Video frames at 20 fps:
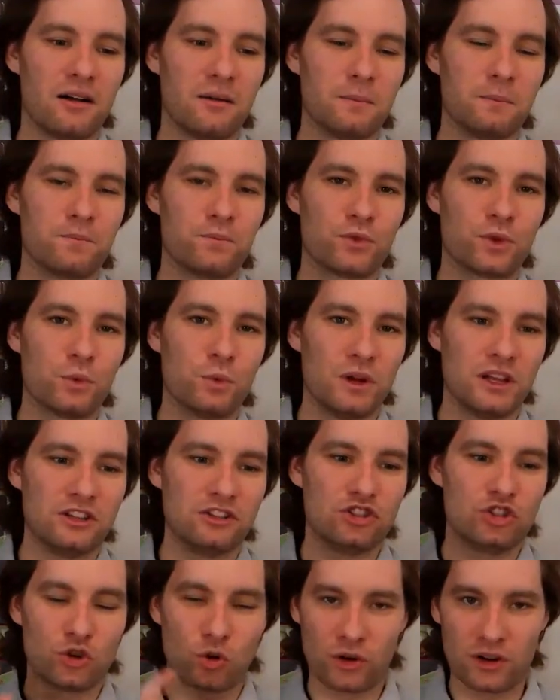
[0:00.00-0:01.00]
when
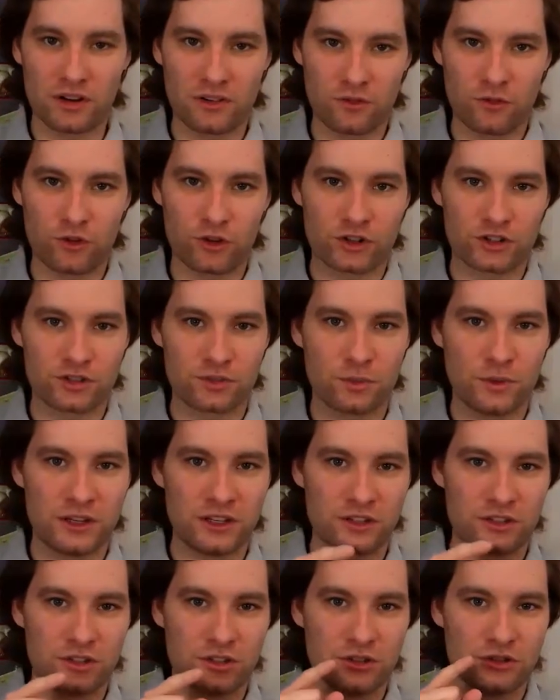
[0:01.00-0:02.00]
Jordan first went
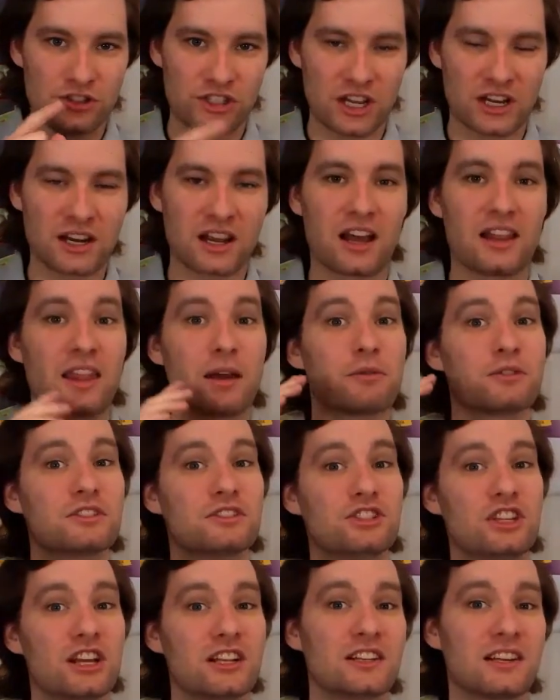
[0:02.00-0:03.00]
to Gen Con. That was
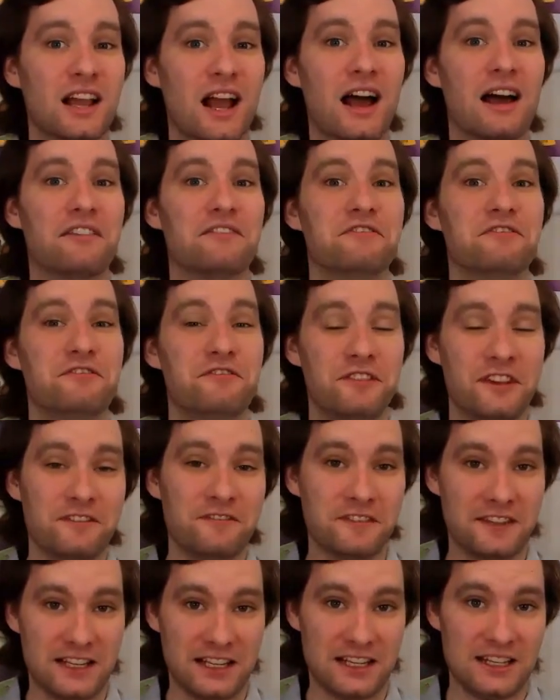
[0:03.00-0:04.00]
Gen Con
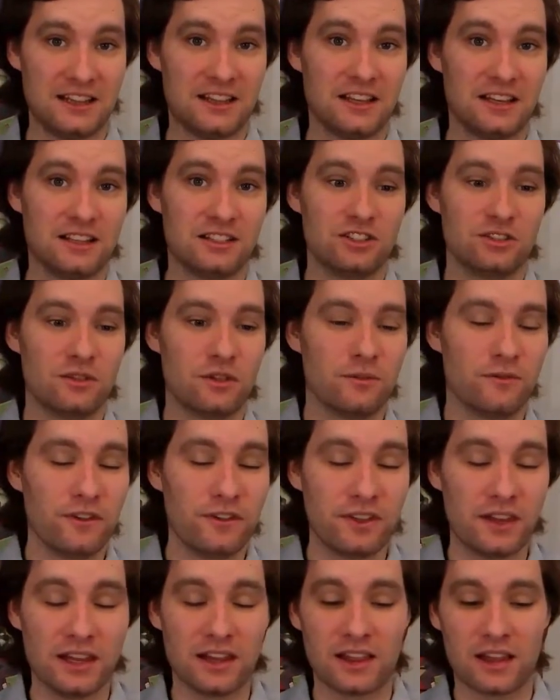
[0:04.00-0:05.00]
50, the
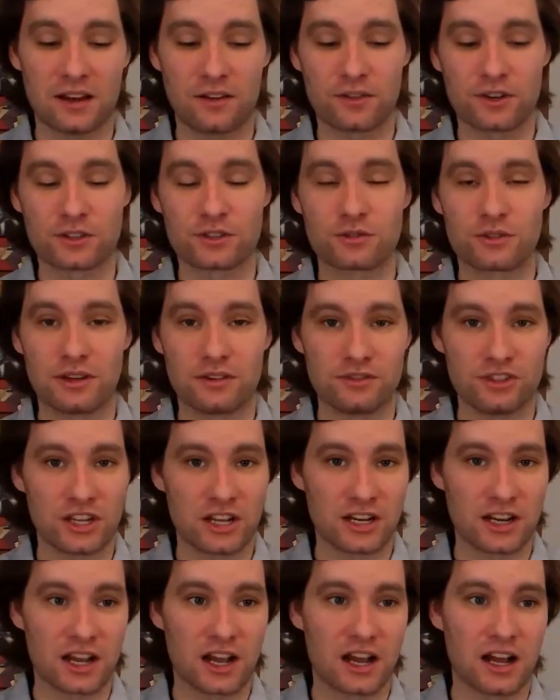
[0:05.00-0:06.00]
50th anniversary of
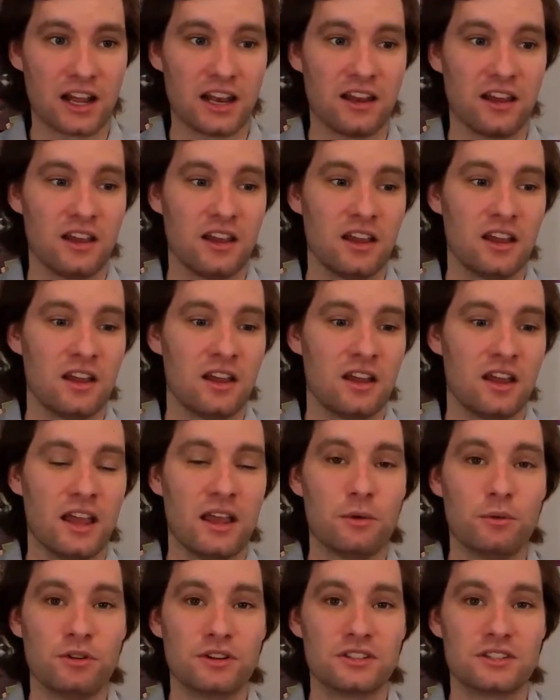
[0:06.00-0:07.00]
Gen Con. It
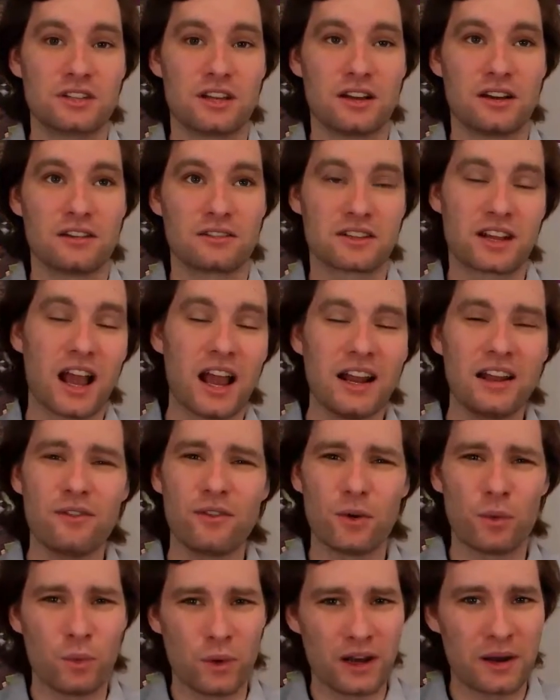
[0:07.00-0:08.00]
was kind of a
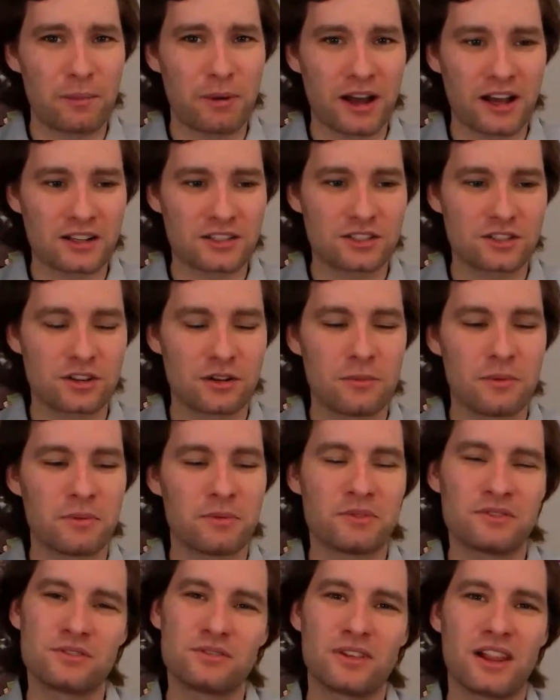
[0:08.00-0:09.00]
win-a-box tournament. It
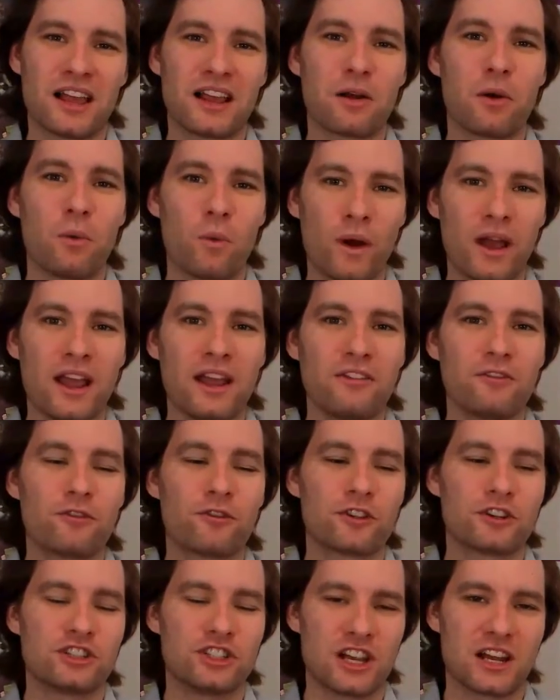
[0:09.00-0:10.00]
was like a way for
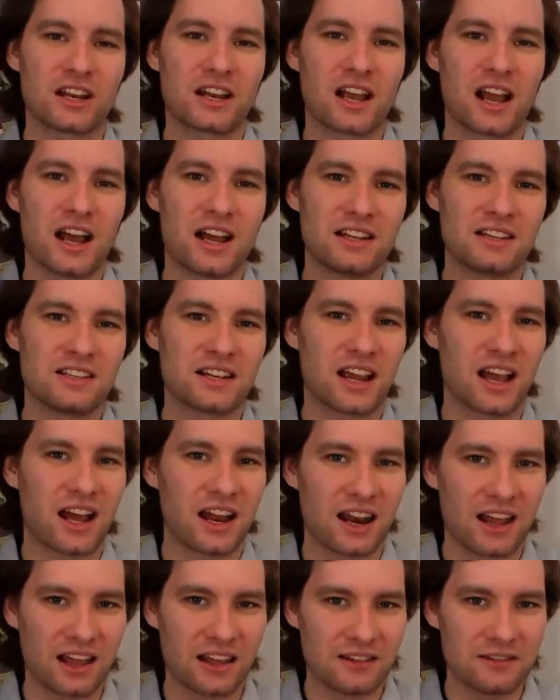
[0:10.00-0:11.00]
Gen Con to kind
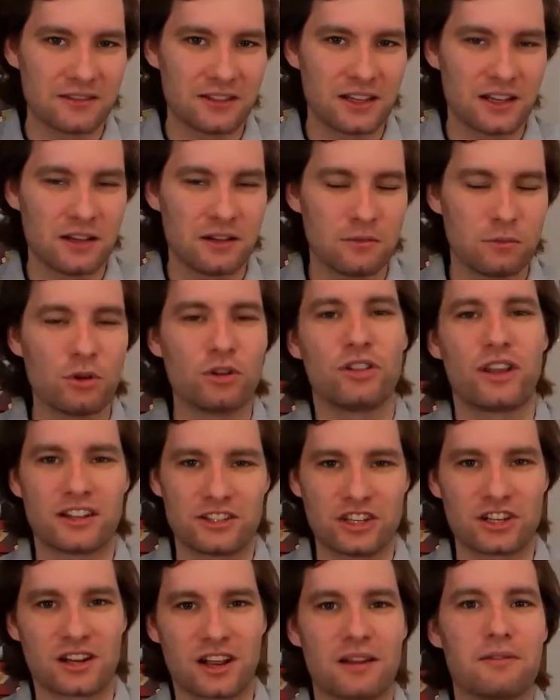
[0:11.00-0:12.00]
of, well, not
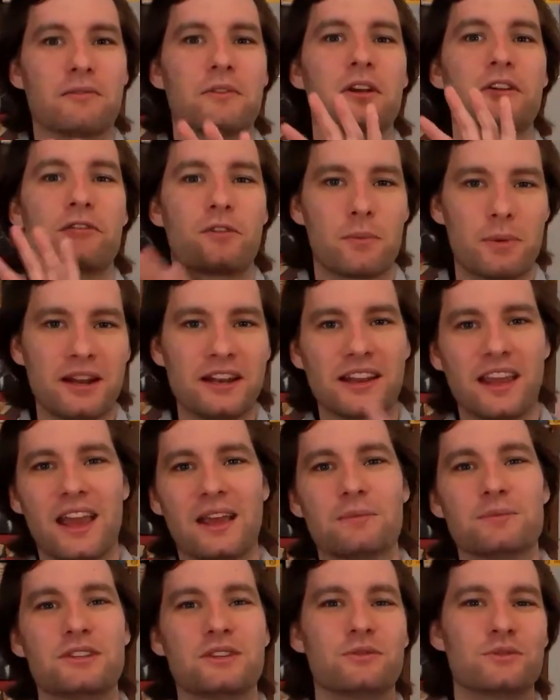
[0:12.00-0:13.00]
Gen Con, Forbidden
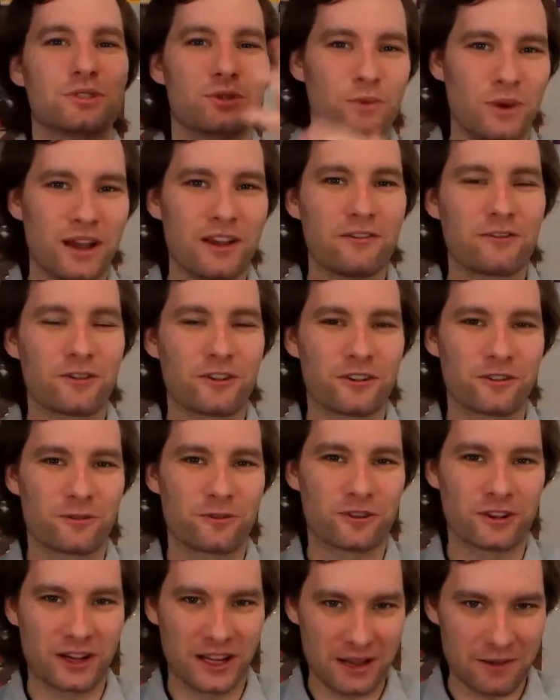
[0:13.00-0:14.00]
Games. It was a way for
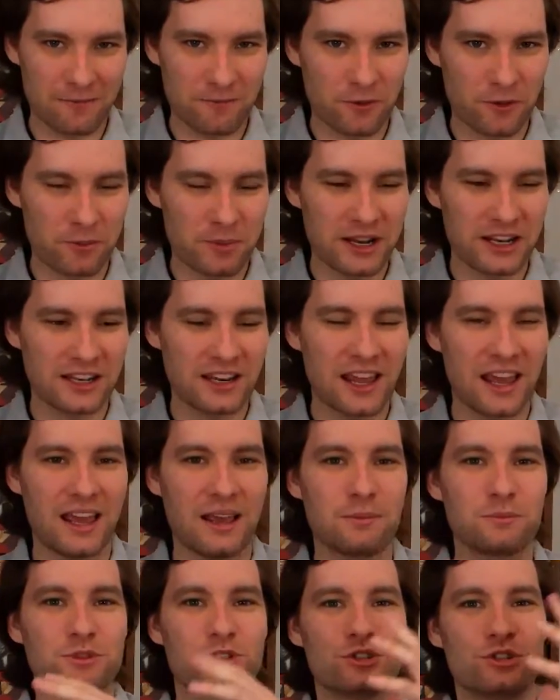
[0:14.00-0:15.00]
Forbidden
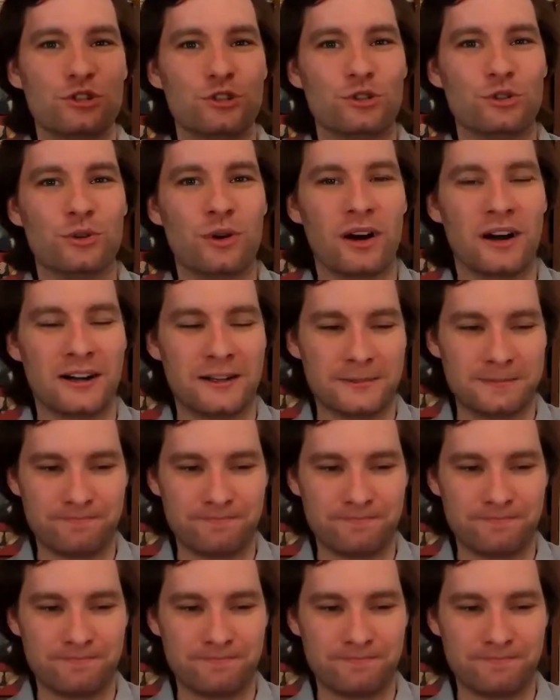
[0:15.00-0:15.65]
Games to